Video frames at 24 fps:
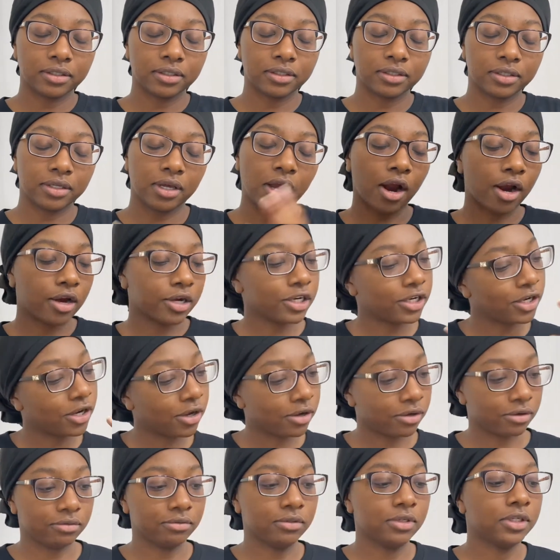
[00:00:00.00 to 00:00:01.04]
you already
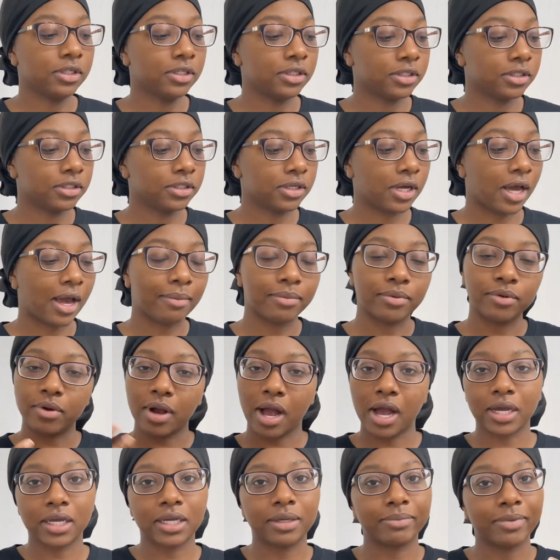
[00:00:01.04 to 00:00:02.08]
know I be
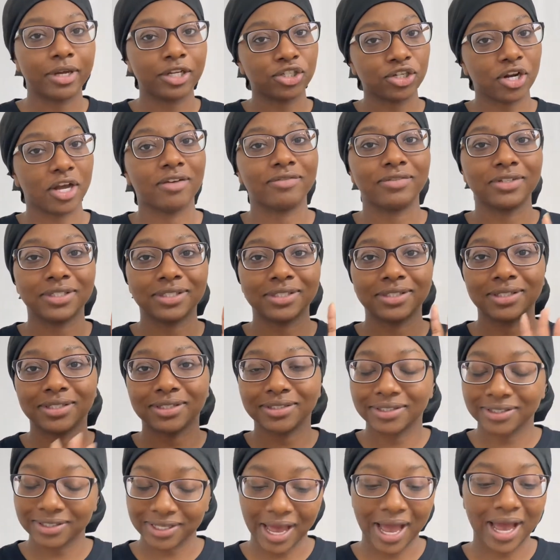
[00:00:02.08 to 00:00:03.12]
rocking my Travis
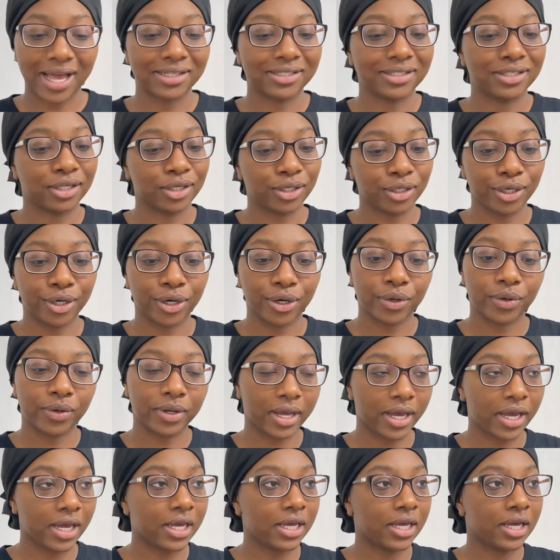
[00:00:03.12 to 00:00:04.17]
Scotts over here,
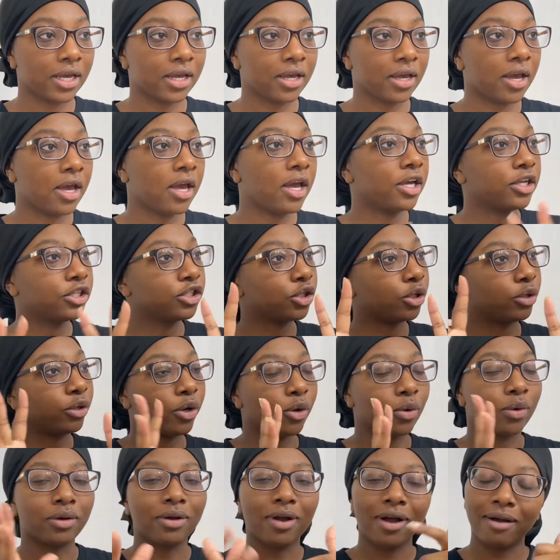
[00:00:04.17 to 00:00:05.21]
okay? So
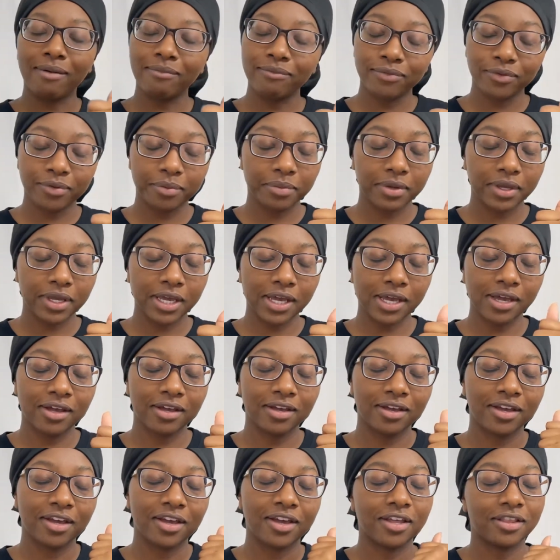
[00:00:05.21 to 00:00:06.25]
don't come for me
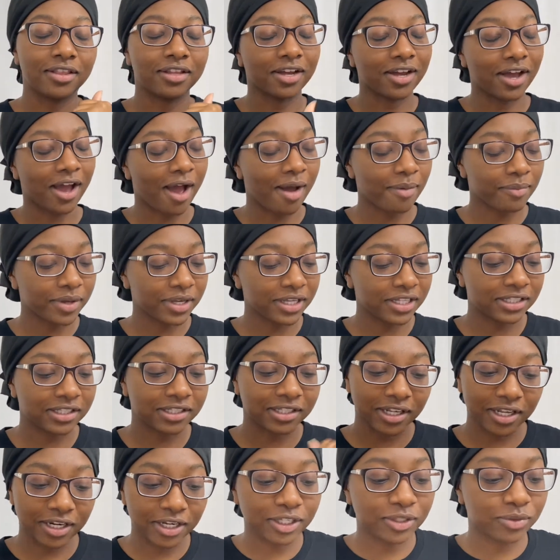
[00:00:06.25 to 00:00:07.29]
in the comments.
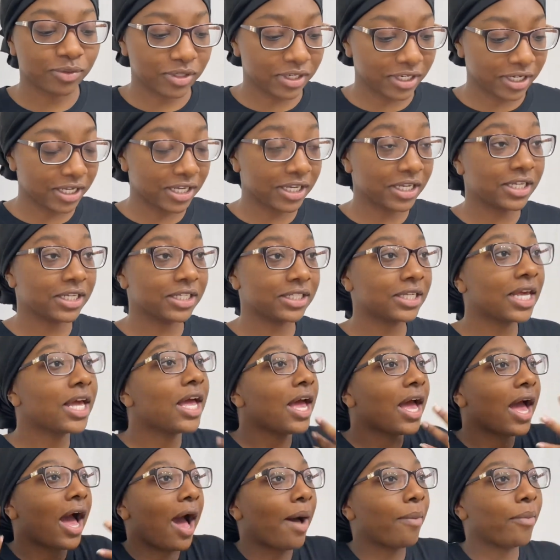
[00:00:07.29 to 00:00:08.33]
It is what it is.
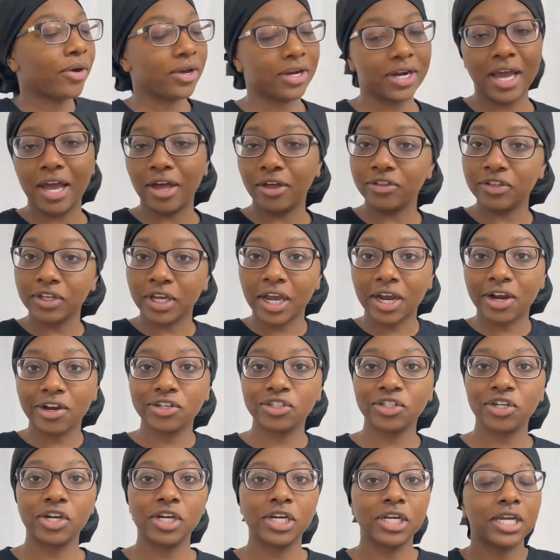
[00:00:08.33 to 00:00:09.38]
I'm on a healthy hair
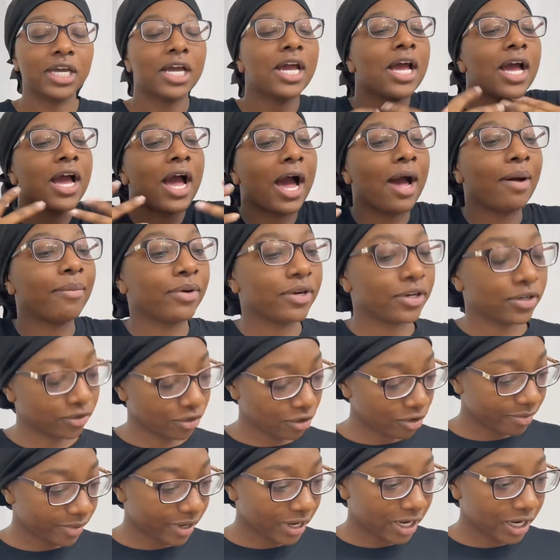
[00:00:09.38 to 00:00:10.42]
journey. I'm on a
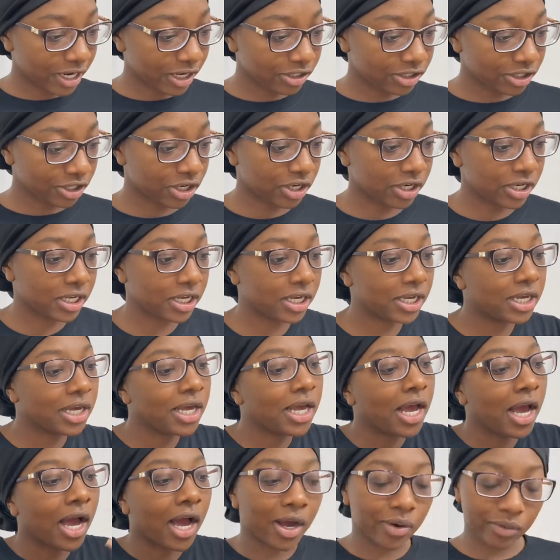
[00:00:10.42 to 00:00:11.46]
grow my hair journey.
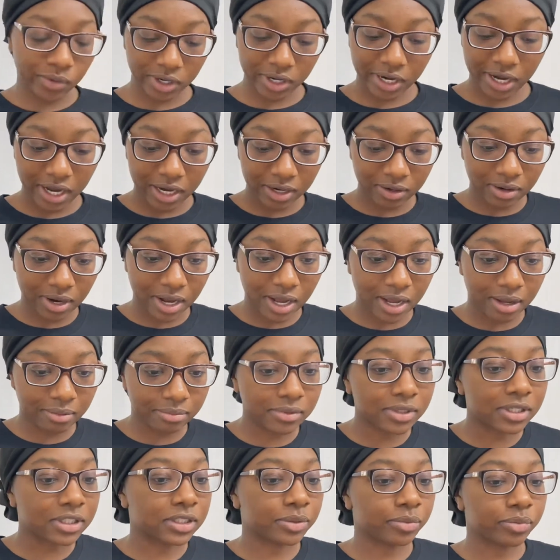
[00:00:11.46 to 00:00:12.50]
I wear head wrap.
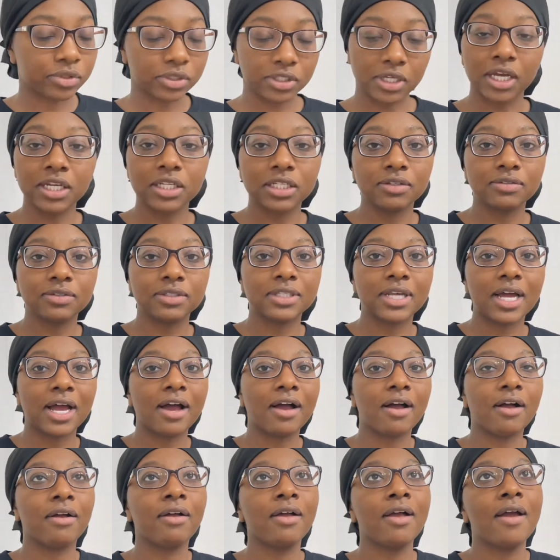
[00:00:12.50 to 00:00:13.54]
It's a protective
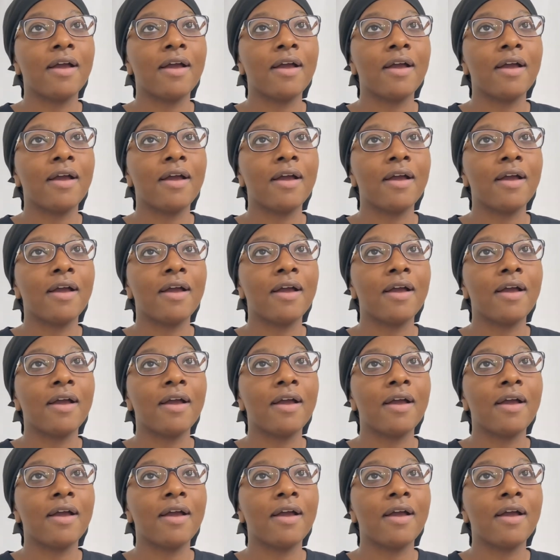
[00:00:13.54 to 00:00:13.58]
style.